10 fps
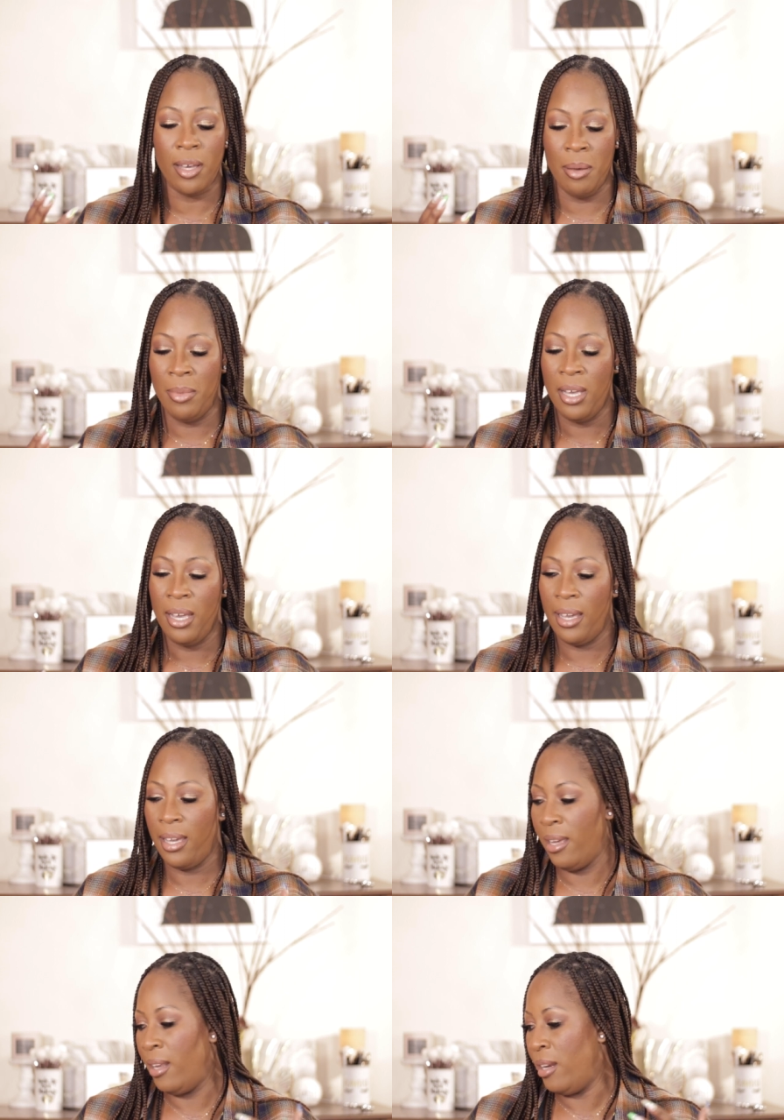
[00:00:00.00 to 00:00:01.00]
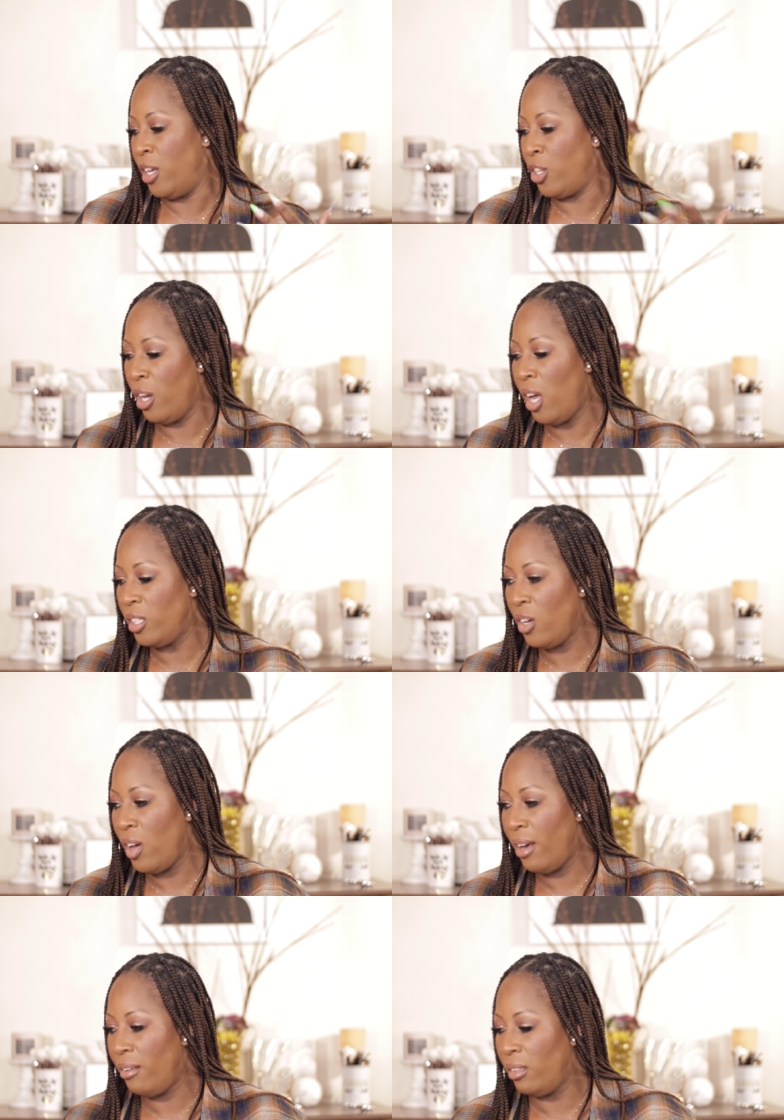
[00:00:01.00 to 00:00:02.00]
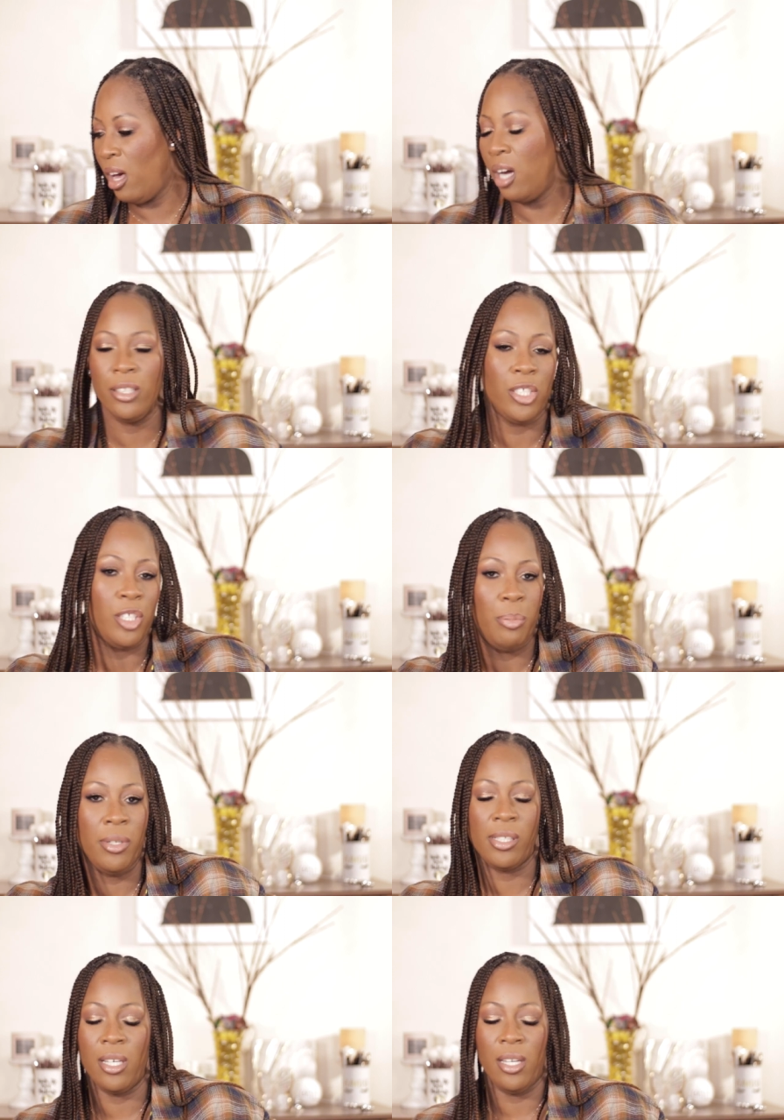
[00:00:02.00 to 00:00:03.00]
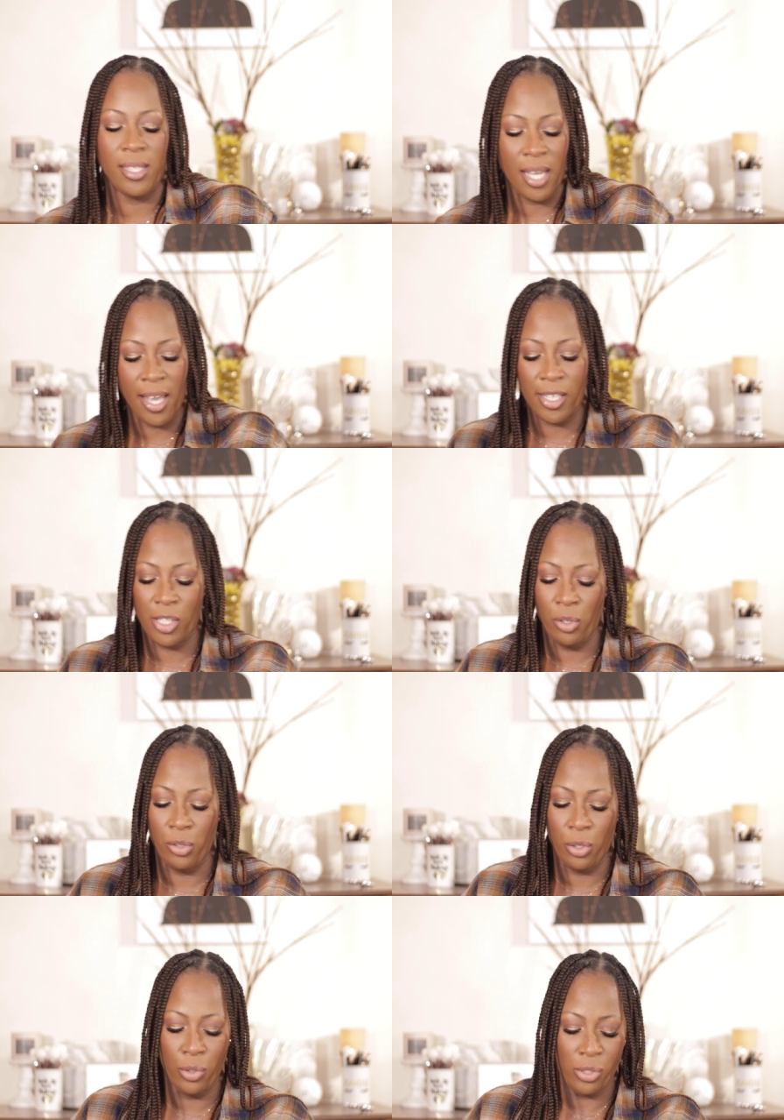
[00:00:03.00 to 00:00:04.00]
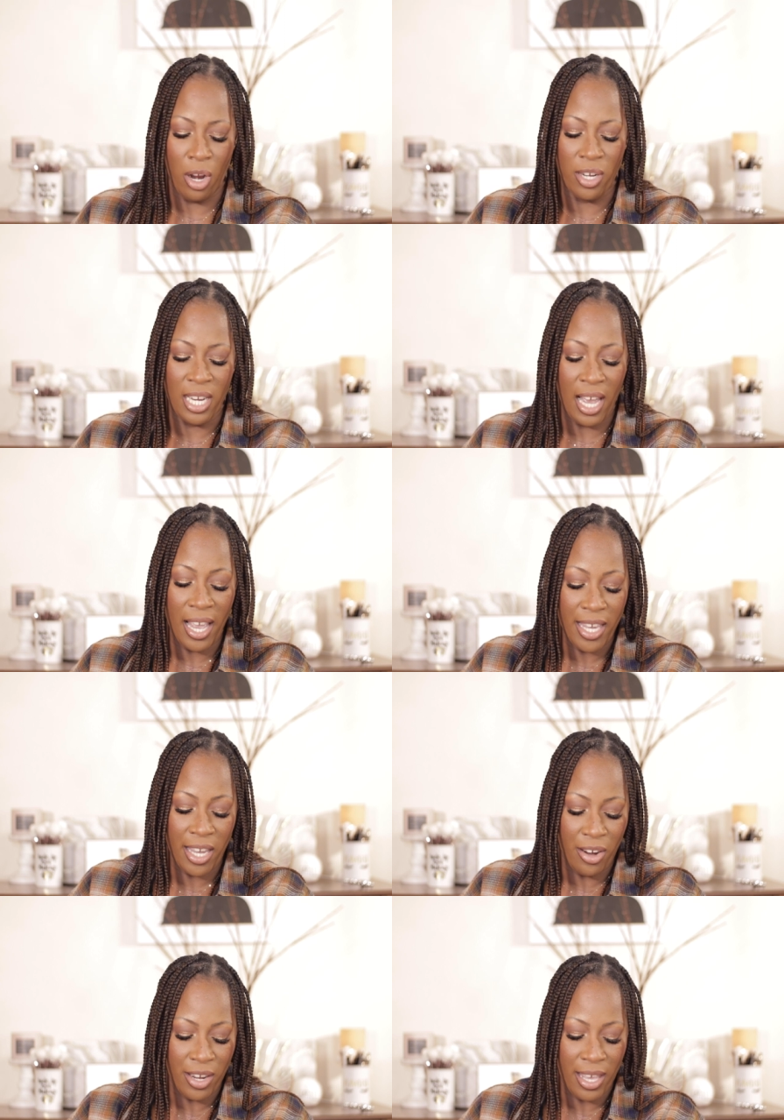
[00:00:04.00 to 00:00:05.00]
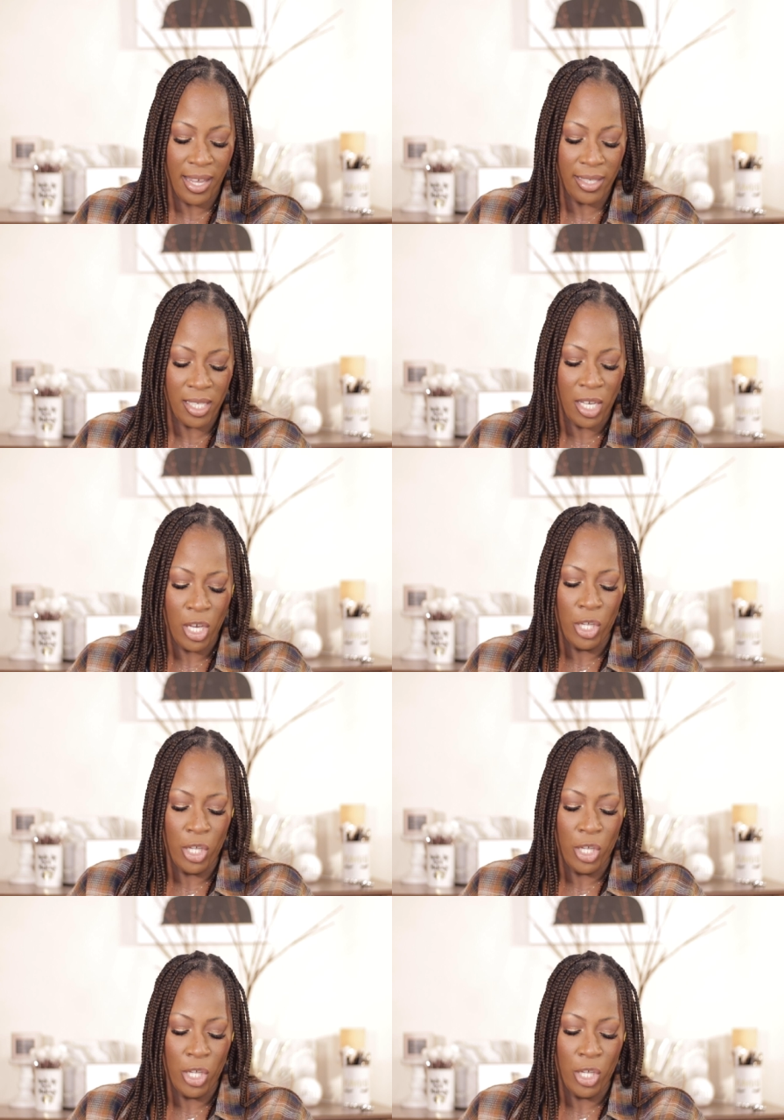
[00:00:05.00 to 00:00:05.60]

them and y'all know how long the shipping is gonna take. So those are not here yet.